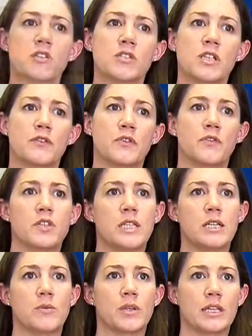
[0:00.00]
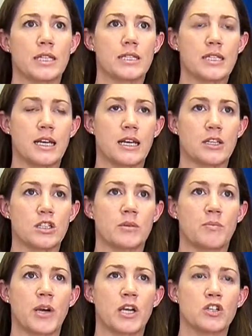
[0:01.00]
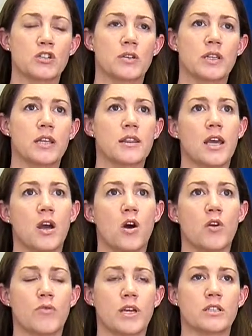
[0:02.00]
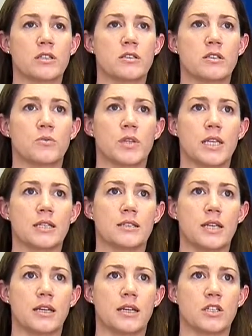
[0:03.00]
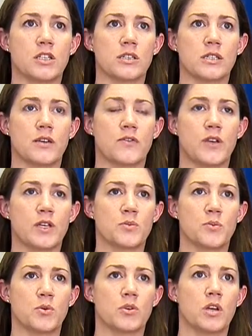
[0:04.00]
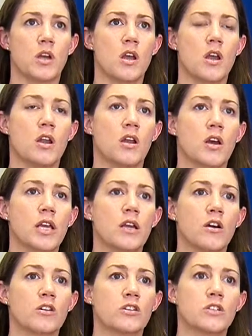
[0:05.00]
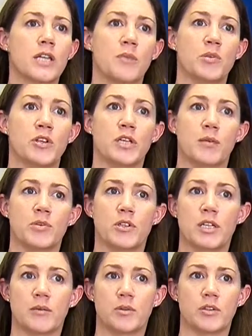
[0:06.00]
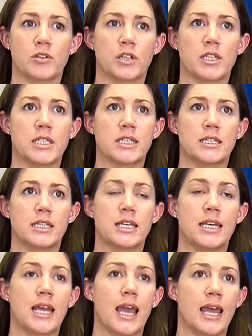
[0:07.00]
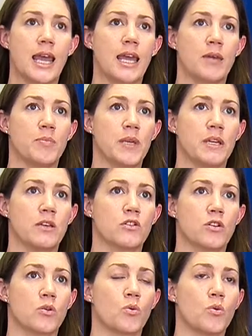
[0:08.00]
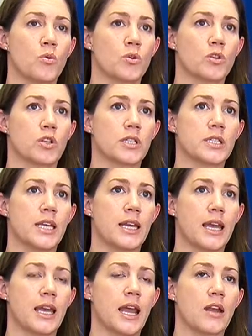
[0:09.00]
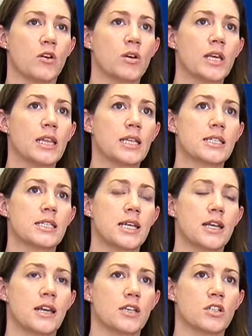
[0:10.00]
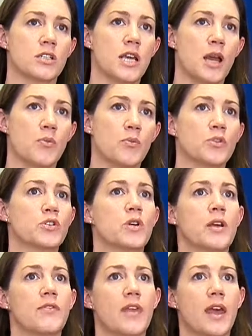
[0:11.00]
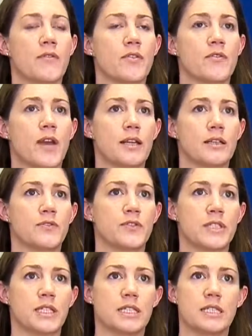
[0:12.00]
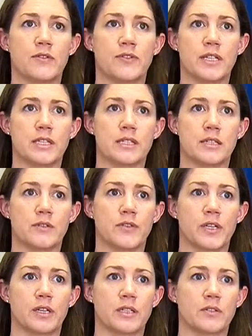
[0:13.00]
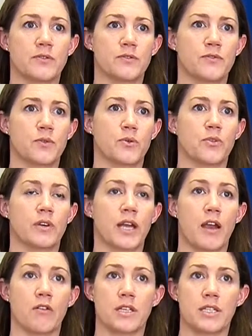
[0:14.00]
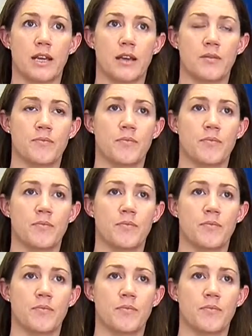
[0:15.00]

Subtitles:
yourself if you're dealing with an estate agent by ensuring that they are registered with the Estate Agency Affairs Board. Logging on to www.eaab.org.za and looking the estate agent up will show if they have a valid Fidelity Fund certificate for the current year.